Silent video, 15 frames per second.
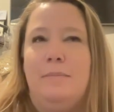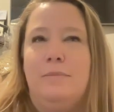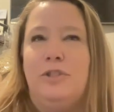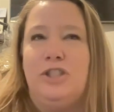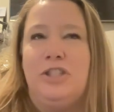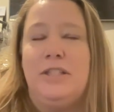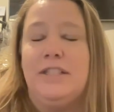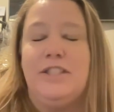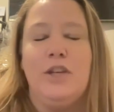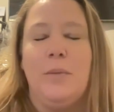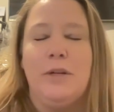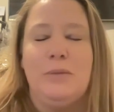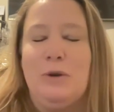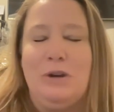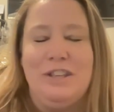She did so
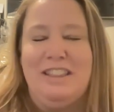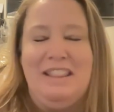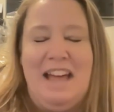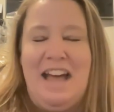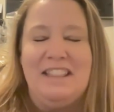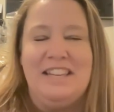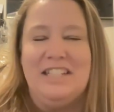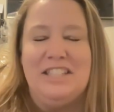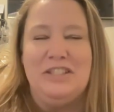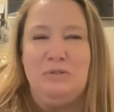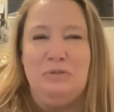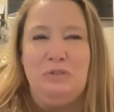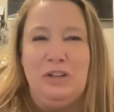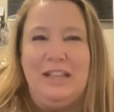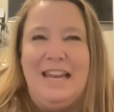much more than that. That's
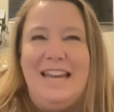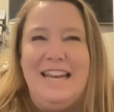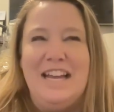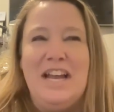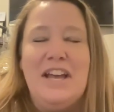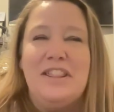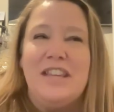really